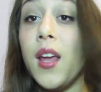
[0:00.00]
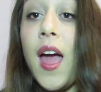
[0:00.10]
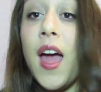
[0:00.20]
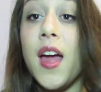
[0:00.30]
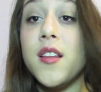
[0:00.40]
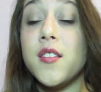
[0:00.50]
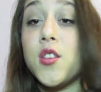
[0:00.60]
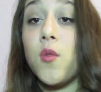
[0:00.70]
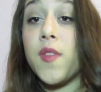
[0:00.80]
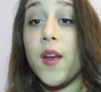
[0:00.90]
And
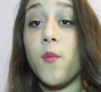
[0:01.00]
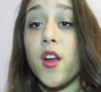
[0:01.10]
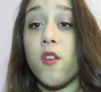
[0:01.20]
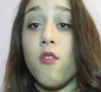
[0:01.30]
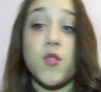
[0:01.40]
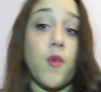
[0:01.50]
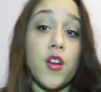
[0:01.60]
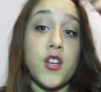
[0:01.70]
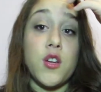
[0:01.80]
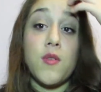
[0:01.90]
so then what you're going to want
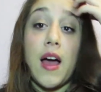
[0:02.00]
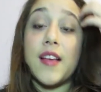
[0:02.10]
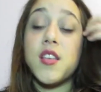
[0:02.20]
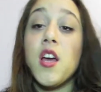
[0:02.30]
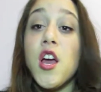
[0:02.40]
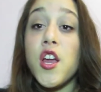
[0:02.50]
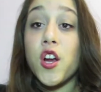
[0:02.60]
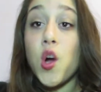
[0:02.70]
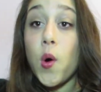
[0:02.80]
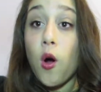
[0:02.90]
to do, as
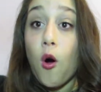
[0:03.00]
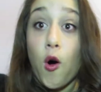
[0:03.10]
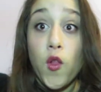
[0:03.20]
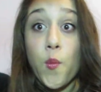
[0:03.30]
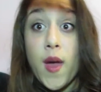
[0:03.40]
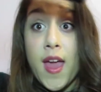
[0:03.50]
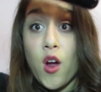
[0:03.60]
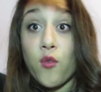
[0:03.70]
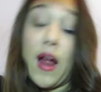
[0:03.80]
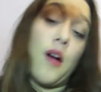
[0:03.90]
you're going all the way
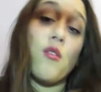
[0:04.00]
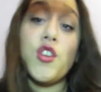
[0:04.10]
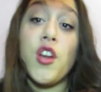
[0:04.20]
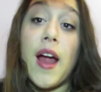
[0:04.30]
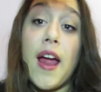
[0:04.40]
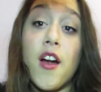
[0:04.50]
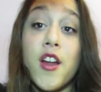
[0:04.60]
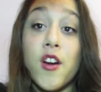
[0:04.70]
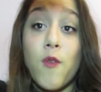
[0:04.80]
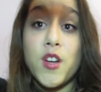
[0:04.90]
around your hair,
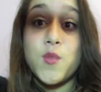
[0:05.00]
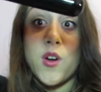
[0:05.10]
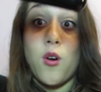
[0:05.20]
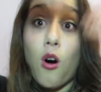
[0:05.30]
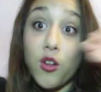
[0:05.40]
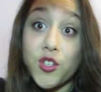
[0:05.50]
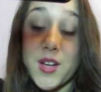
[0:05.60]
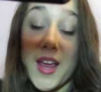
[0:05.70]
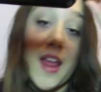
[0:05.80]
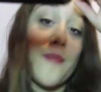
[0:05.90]
you're going to want to
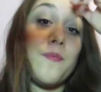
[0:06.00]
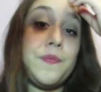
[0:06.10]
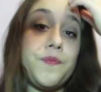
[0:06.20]
alternate it.